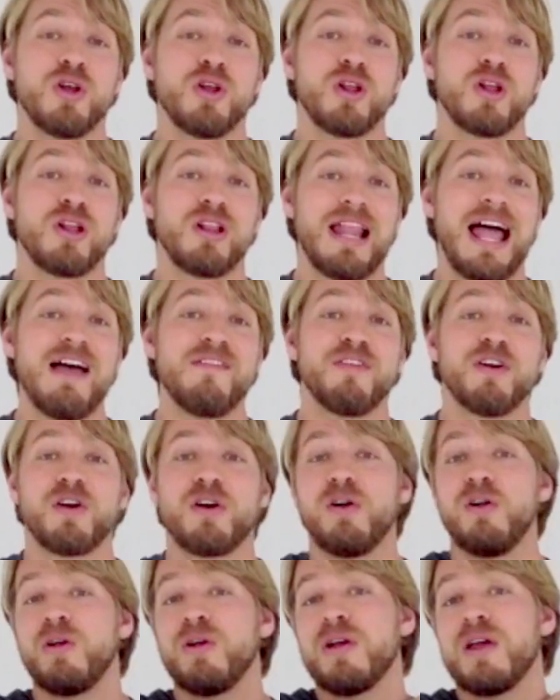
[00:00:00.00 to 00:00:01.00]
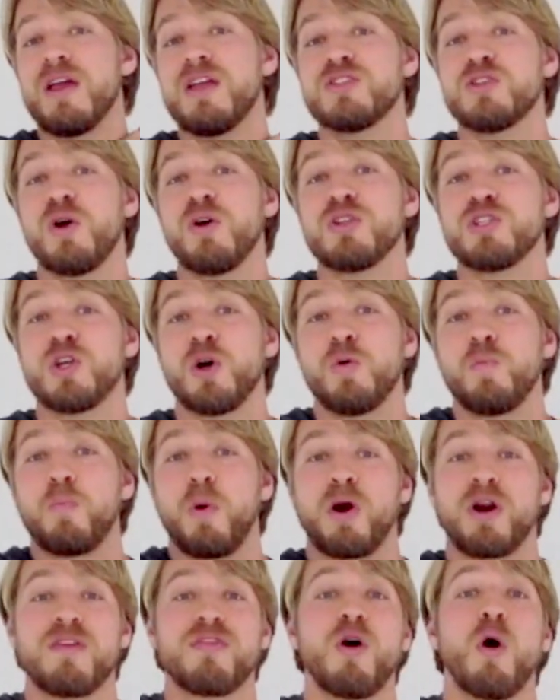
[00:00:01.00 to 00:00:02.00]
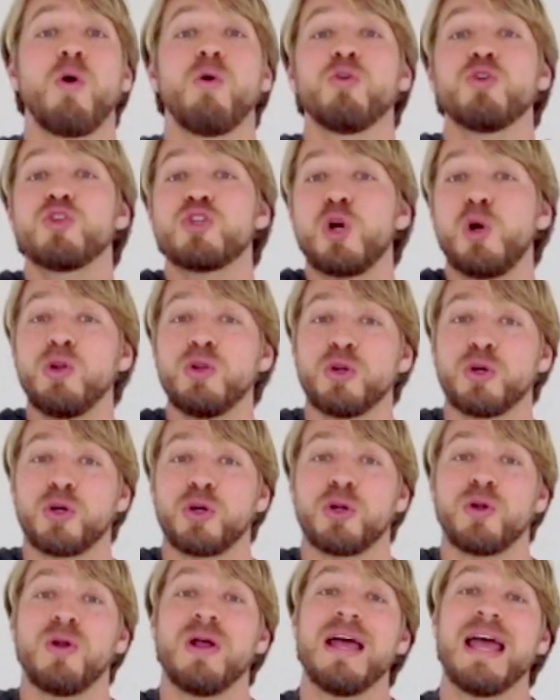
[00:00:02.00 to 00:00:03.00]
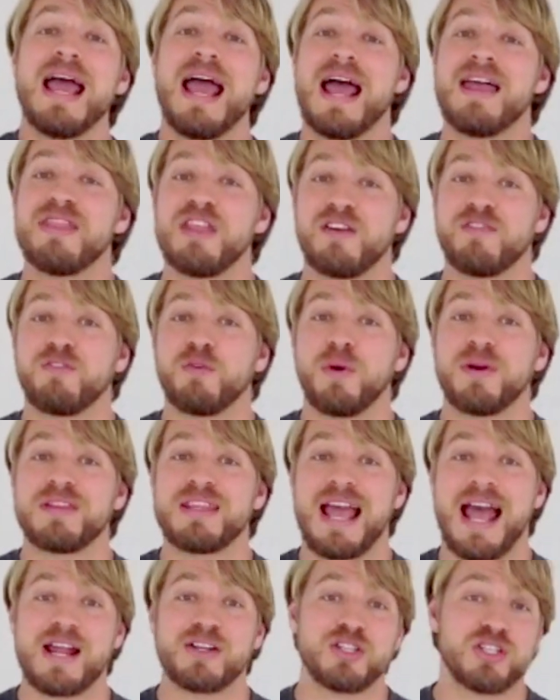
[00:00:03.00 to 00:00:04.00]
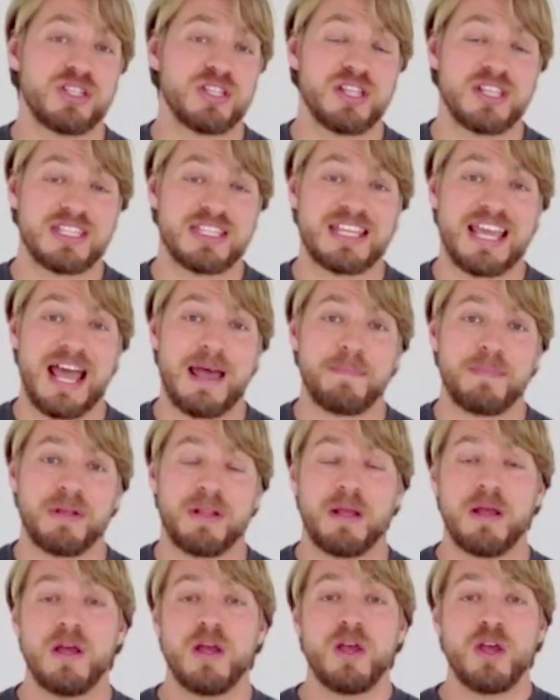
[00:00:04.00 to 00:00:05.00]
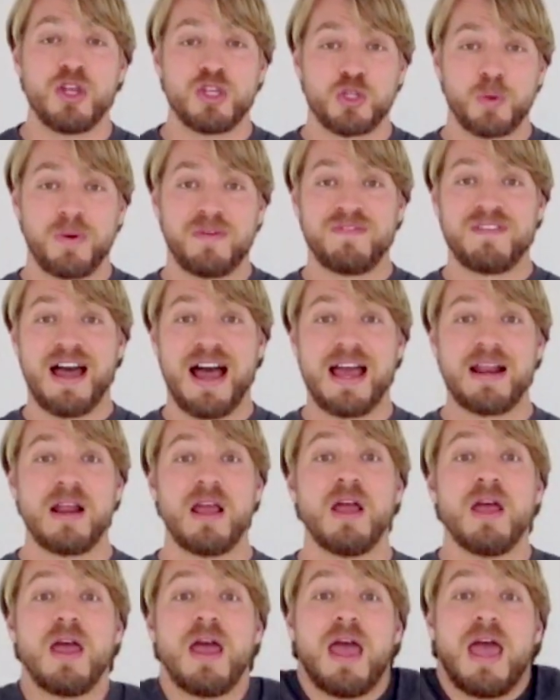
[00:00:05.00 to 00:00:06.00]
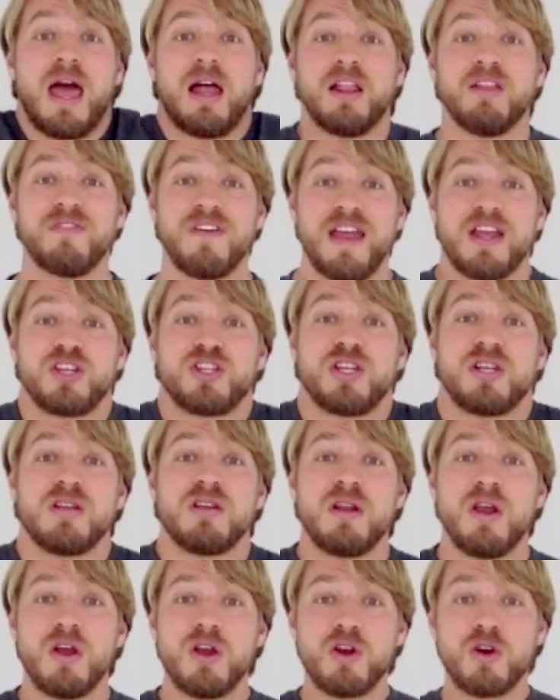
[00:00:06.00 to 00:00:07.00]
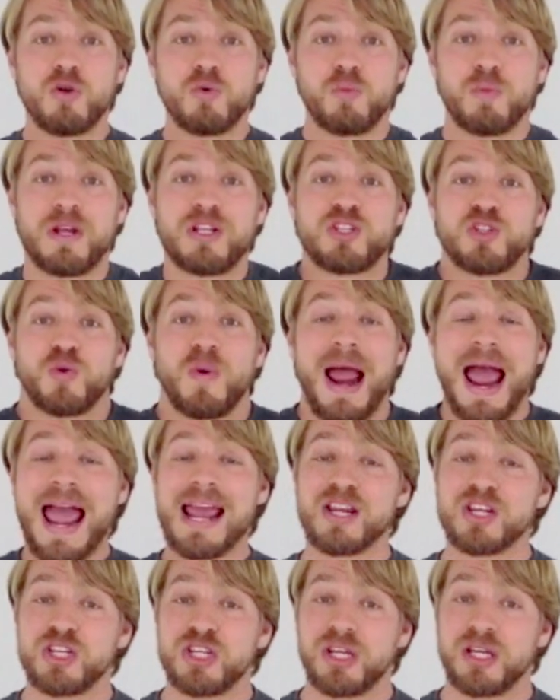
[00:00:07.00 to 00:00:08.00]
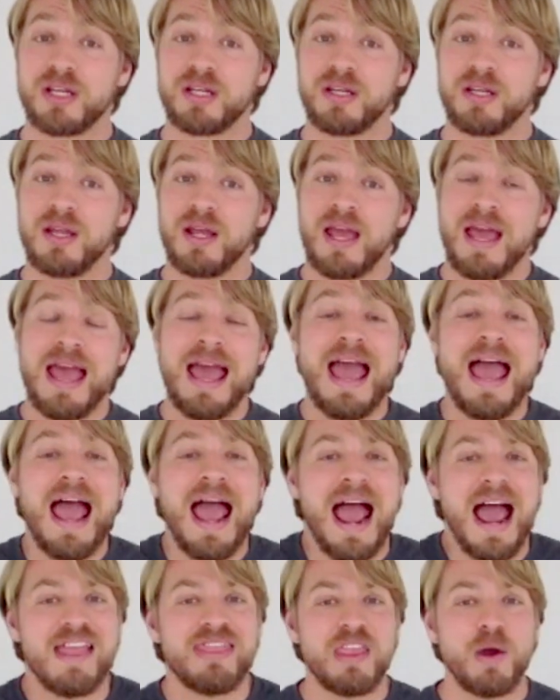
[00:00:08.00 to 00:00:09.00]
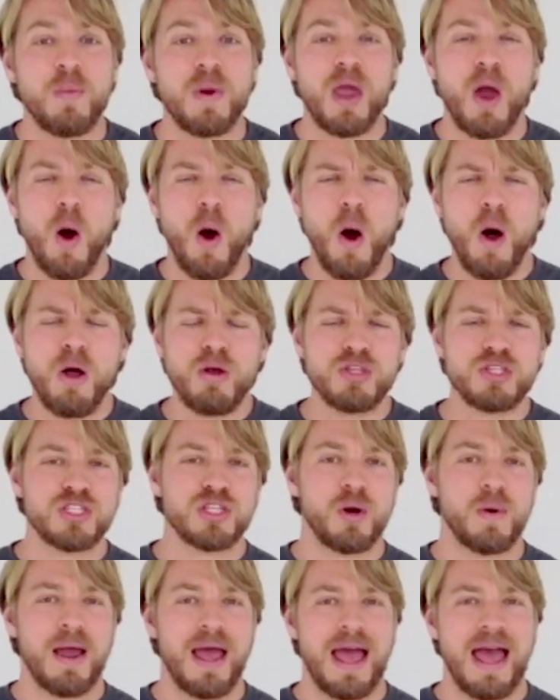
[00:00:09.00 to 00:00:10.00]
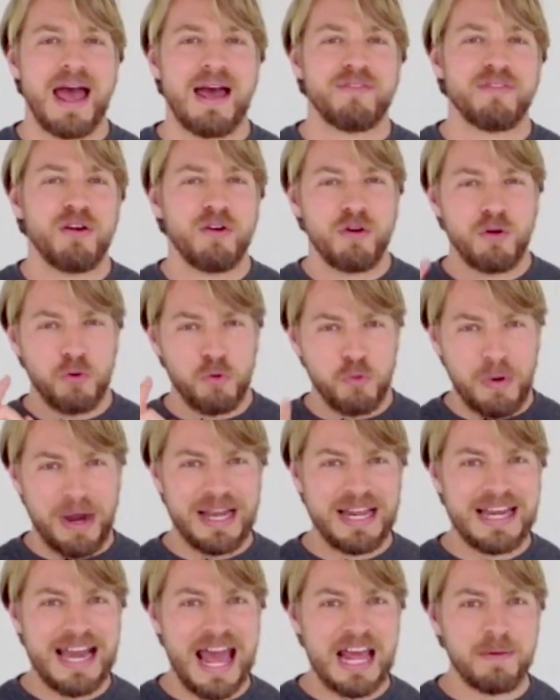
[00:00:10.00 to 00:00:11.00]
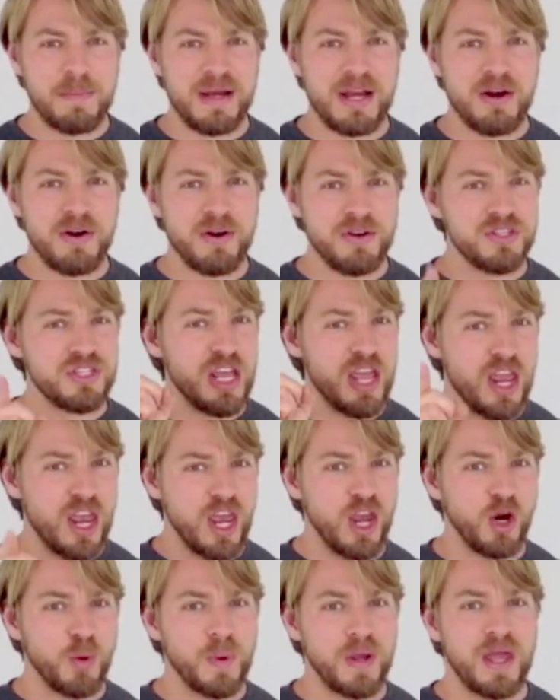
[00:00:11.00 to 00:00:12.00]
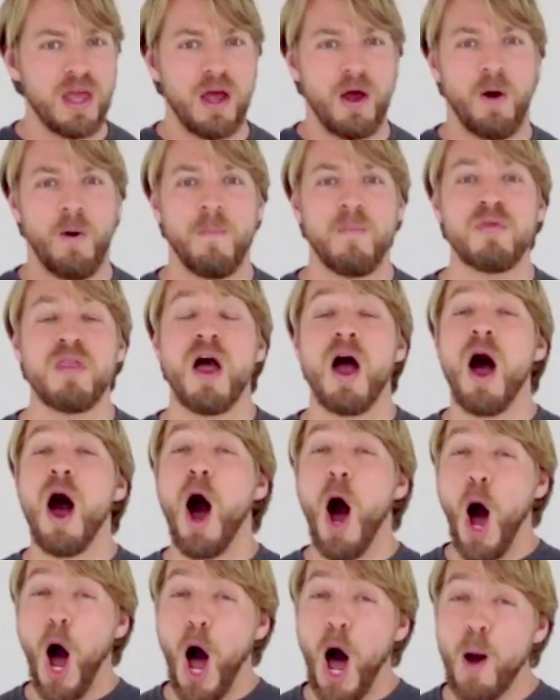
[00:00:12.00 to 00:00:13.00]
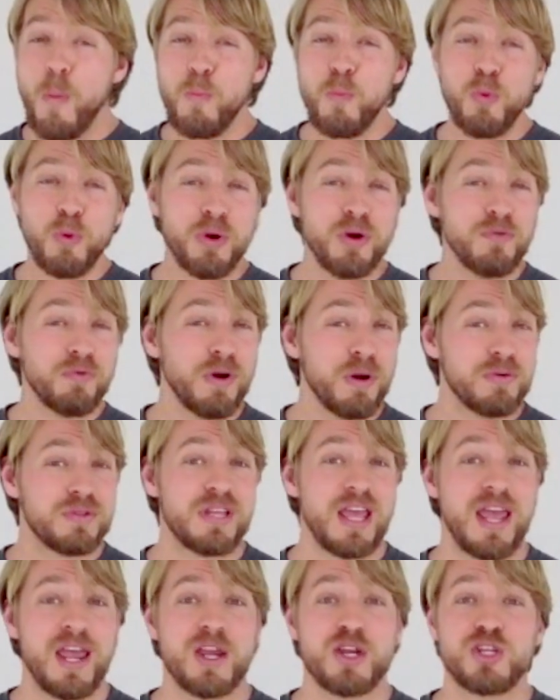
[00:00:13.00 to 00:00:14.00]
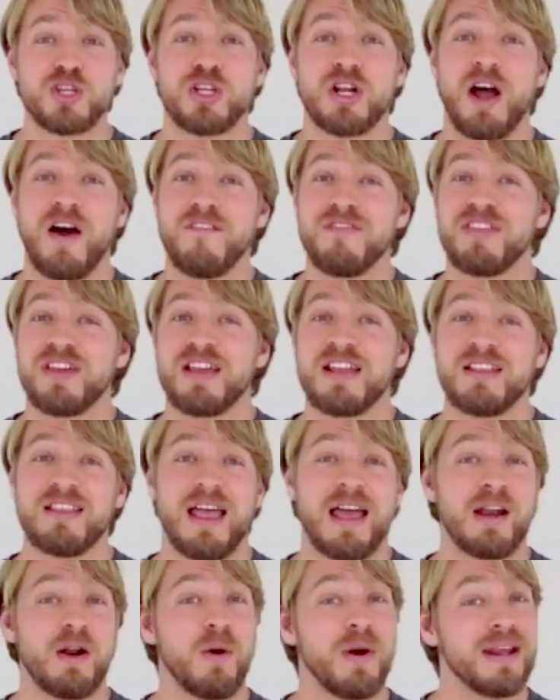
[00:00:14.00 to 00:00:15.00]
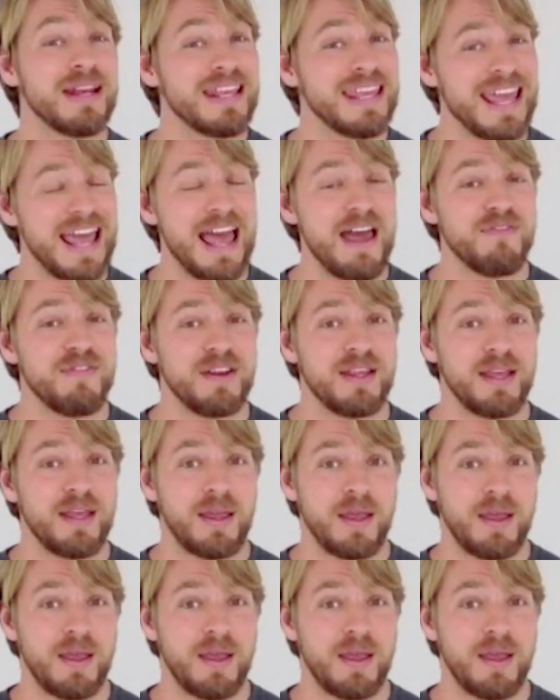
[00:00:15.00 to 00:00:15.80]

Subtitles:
clavicle is also part of the whole shoulder girdle and therefore attached to the scapula. So we've got elevation, retraction, and then we also have, ready anatomy nerds? Here we go. Upward rotation of the glenoid cavity.